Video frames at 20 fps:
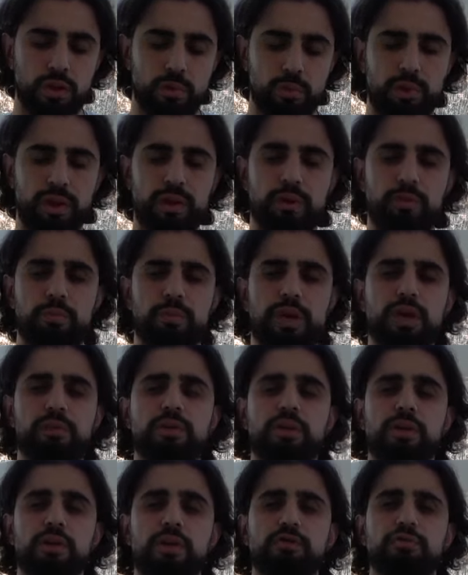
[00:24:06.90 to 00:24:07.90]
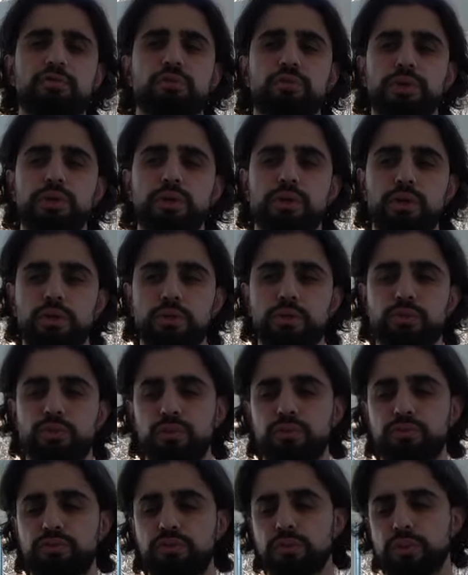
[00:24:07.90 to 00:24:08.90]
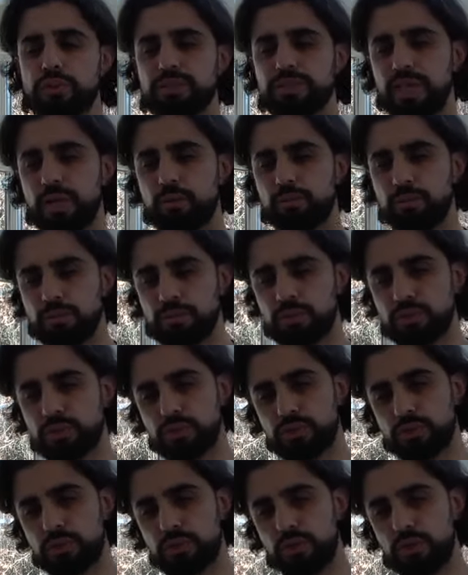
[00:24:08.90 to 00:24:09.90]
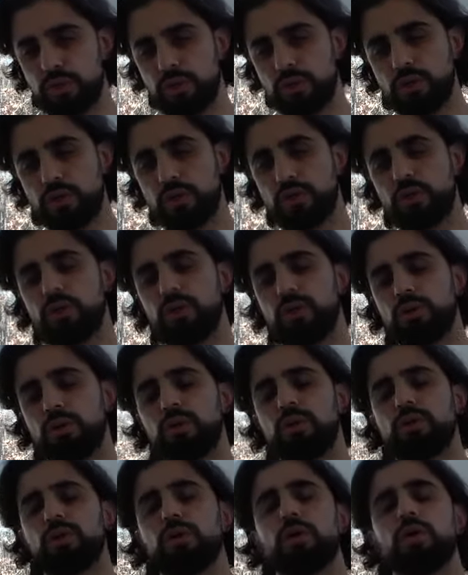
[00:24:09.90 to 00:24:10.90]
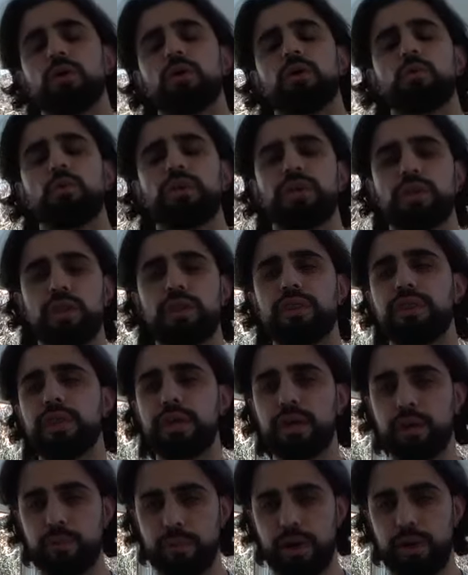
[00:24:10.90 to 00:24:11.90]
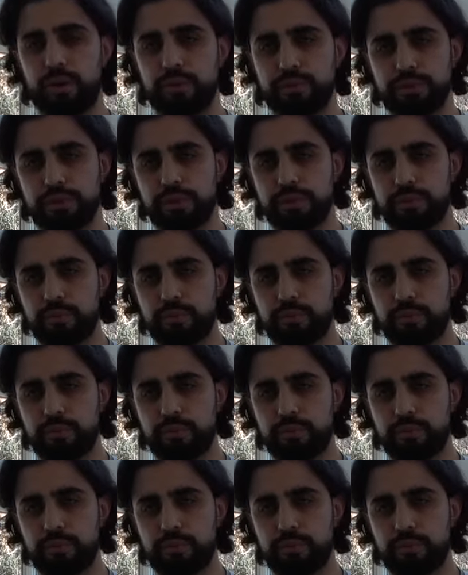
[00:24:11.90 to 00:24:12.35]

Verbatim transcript: but maybe if we go through a few examples, we can think about